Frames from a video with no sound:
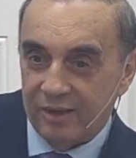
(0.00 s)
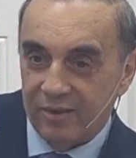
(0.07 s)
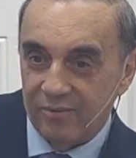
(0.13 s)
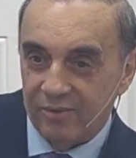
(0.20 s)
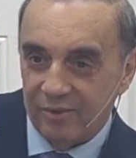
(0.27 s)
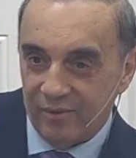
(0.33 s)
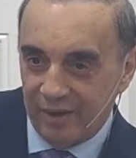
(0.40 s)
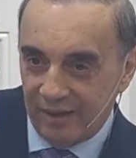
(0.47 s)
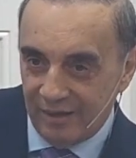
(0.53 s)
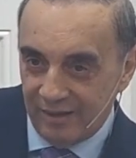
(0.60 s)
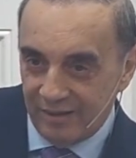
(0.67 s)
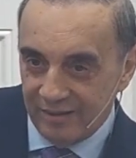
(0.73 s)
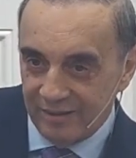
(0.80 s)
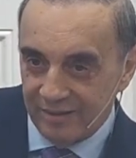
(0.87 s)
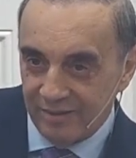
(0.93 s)
She
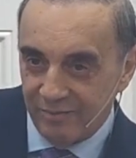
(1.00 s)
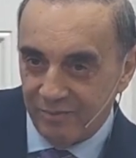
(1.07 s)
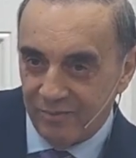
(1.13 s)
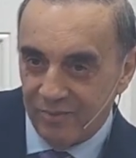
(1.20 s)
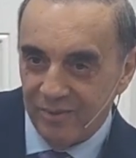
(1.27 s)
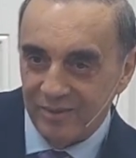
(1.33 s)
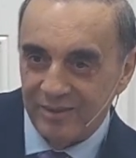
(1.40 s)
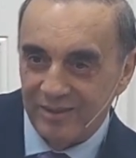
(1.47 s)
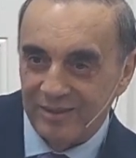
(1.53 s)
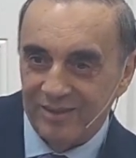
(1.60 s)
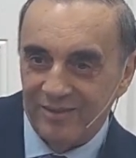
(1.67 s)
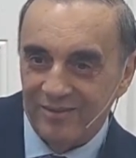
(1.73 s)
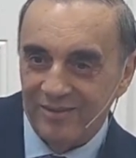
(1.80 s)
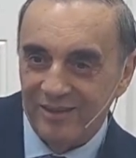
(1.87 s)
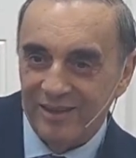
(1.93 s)
was born in a
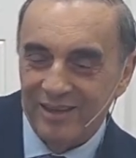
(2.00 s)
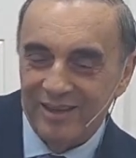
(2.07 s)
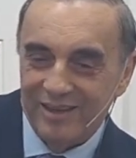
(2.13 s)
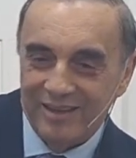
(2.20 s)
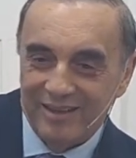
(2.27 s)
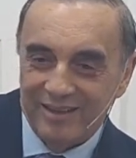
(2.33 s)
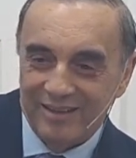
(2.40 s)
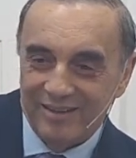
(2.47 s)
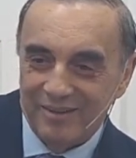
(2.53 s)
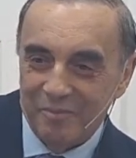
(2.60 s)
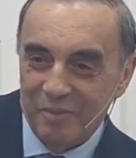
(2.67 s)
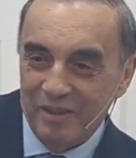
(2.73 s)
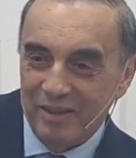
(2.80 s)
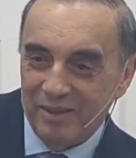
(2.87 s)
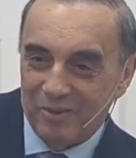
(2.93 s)
traditional church, and
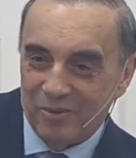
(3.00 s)
she.